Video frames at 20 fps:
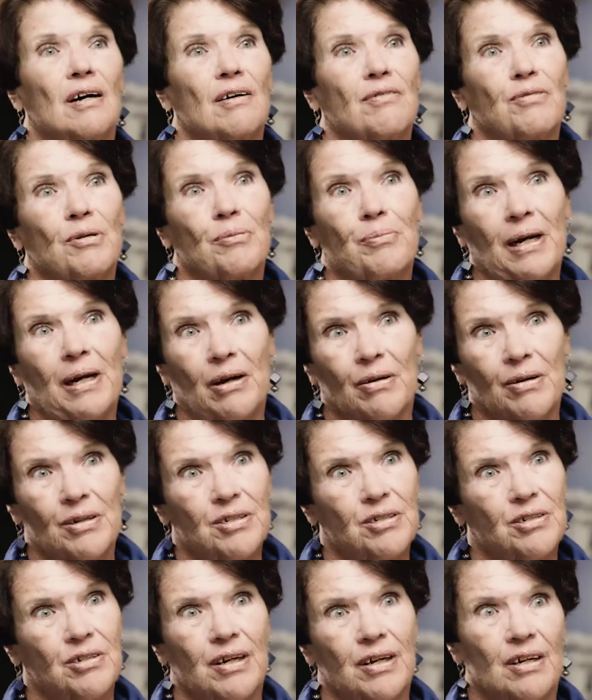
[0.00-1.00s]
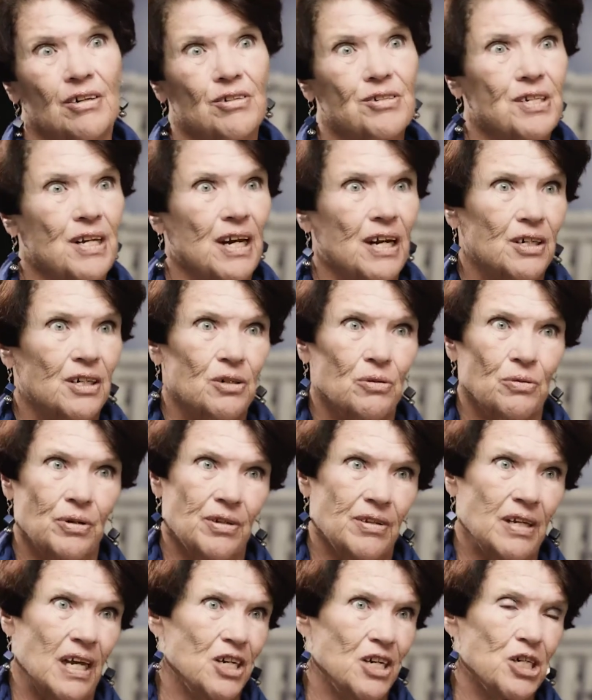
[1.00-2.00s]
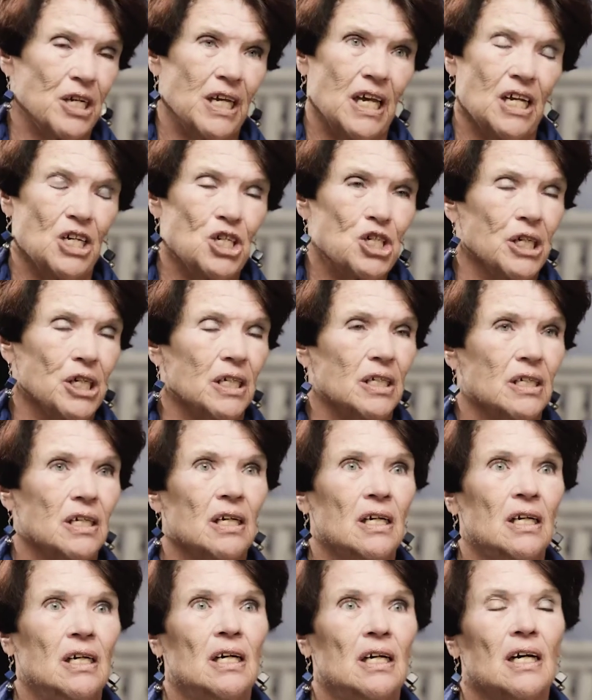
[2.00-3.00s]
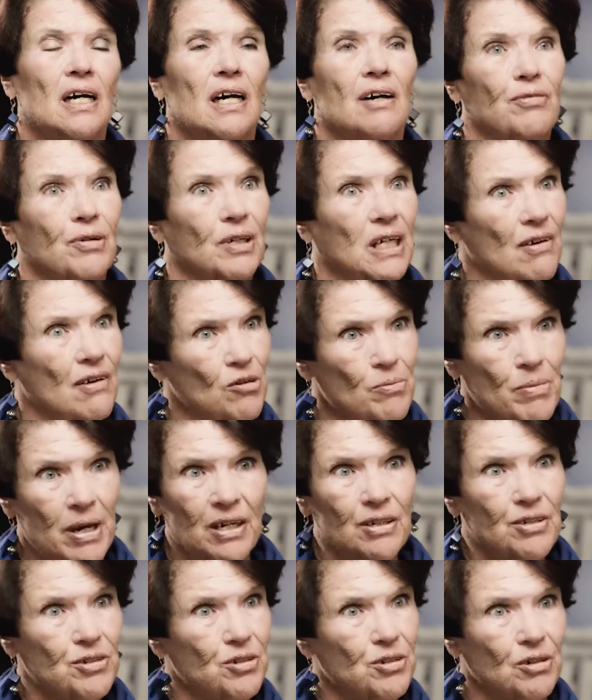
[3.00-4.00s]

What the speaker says: for parents to intersect with education, for governmental